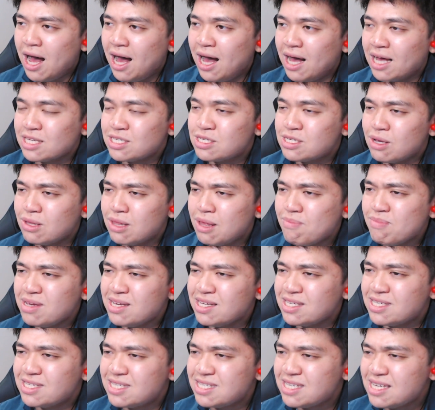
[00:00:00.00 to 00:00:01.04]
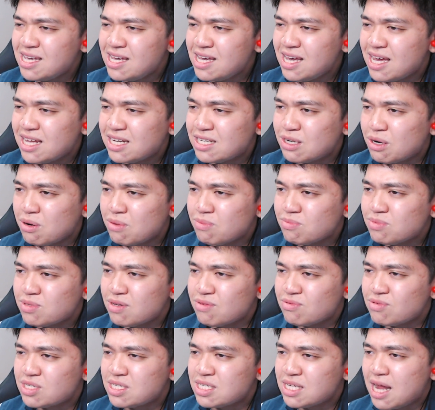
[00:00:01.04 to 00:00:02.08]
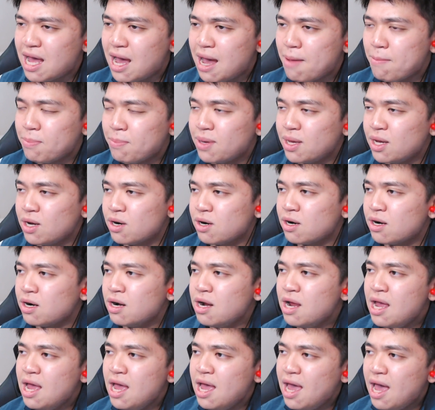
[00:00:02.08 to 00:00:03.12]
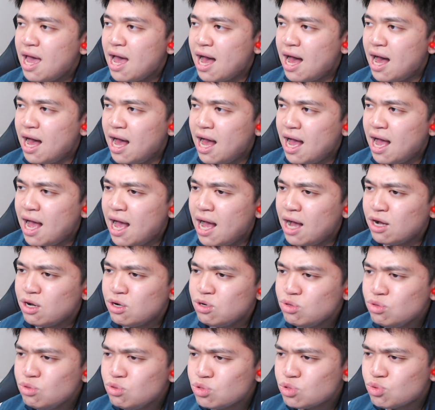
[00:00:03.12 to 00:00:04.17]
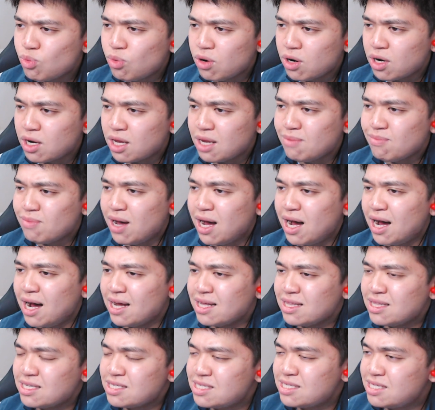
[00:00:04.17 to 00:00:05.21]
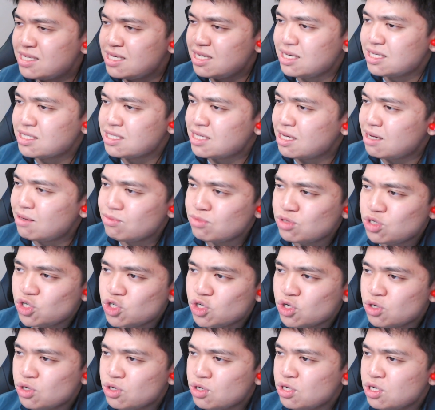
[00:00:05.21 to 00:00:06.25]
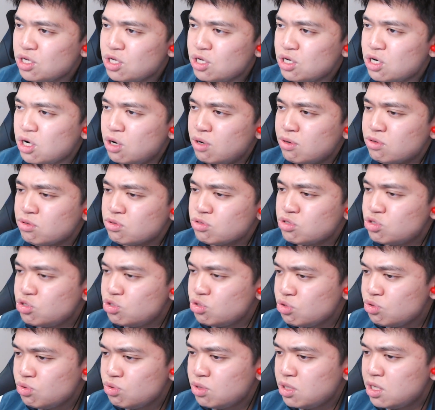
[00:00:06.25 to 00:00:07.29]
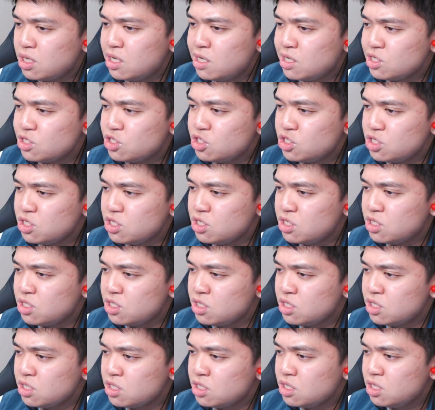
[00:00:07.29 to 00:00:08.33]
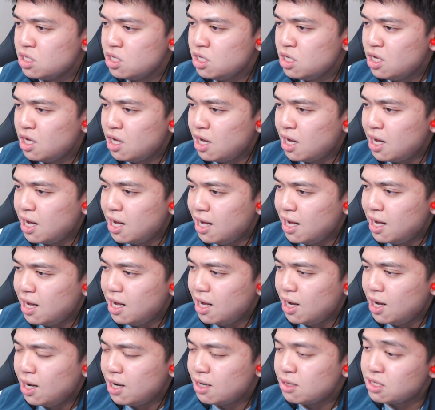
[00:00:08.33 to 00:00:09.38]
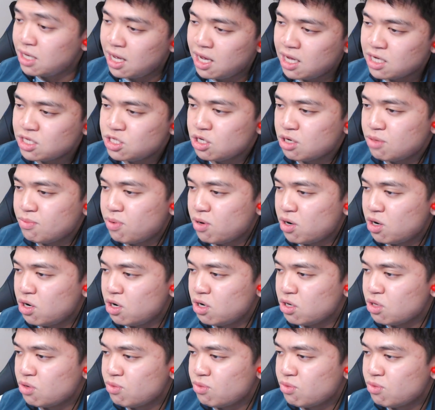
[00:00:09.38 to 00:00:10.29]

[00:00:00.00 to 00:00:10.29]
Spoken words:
So let me see in terms of Snap here, who's working behind the scenes. I'm sure, you know, SUA, SIYOON, yeah, took part on the